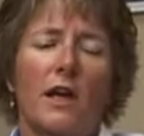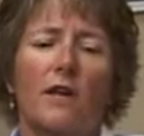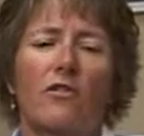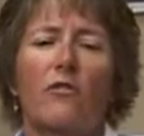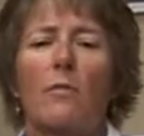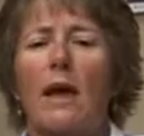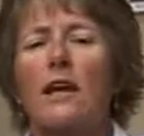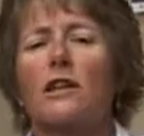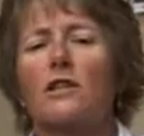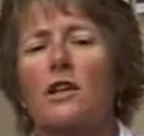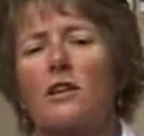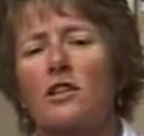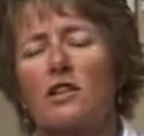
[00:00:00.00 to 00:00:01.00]
If the
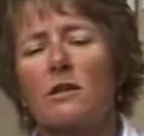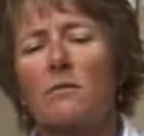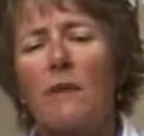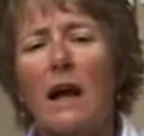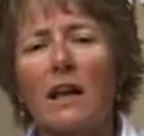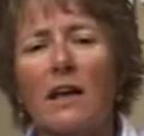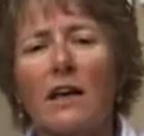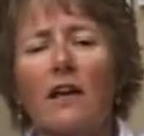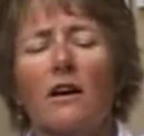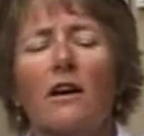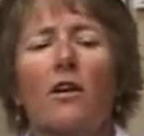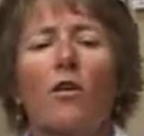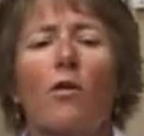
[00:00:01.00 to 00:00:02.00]
bandage gets
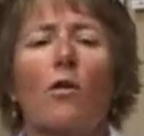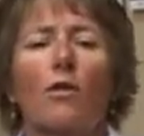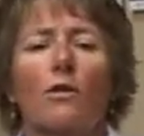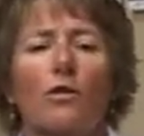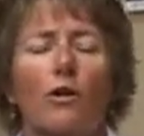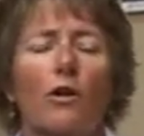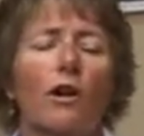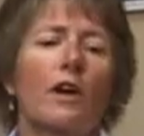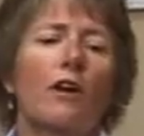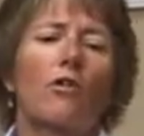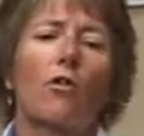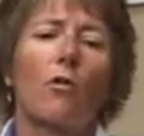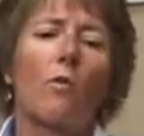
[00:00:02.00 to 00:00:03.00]
smelly or dirty
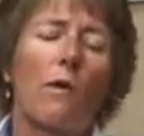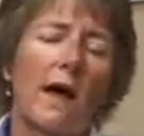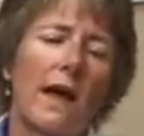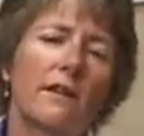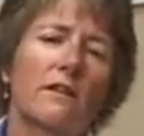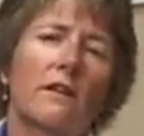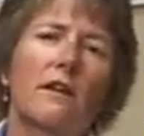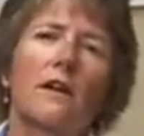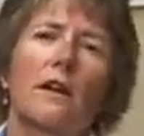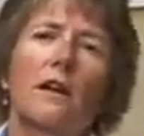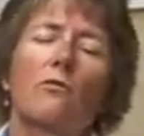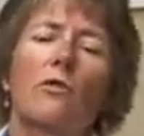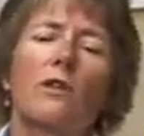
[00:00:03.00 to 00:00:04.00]
or wet,
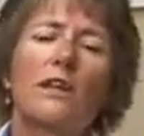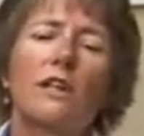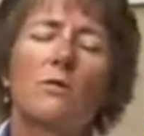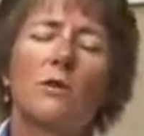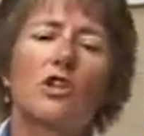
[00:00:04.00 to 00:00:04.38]
it will need to be